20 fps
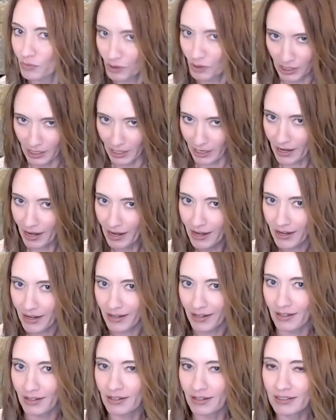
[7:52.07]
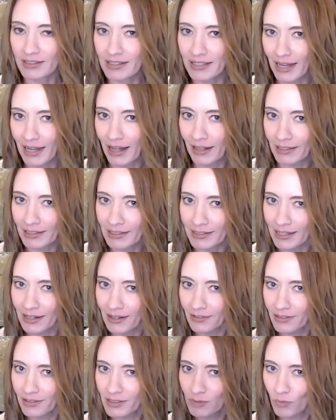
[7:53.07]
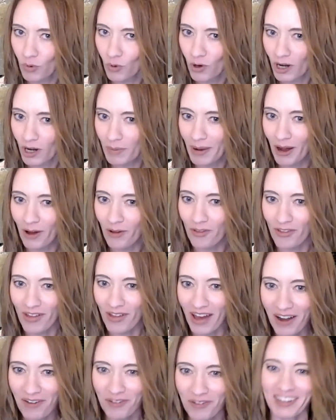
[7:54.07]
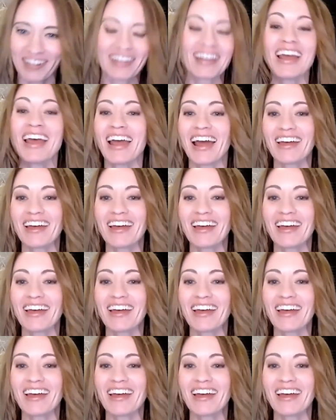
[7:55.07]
hey, Sally, tell us more about that one. Right.